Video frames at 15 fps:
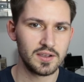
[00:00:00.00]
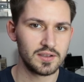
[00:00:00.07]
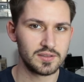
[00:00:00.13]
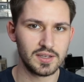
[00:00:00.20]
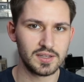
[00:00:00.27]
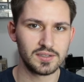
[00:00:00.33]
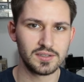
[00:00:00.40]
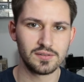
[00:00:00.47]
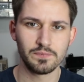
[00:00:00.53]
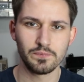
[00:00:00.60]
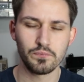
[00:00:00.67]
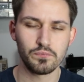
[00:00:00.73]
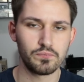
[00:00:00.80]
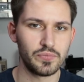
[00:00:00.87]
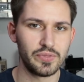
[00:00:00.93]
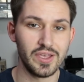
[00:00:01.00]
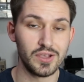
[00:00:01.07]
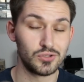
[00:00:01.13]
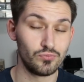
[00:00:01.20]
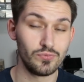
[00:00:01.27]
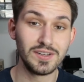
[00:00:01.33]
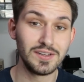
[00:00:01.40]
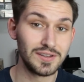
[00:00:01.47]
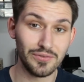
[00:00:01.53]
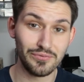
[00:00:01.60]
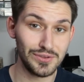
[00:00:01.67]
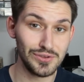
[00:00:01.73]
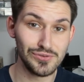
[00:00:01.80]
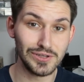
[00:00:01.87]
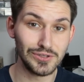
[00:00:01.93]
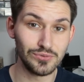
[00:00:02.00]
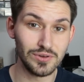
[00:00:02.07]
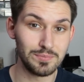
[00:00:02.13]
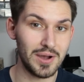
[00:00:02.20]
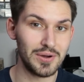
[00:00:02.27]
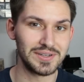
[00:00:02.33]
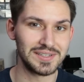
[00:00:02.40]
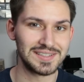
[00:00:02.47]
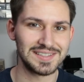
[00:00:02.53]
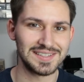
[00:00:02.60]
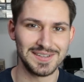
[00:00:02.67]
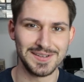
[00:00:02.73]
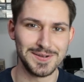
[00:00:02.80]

then there's really nothing you can do about it.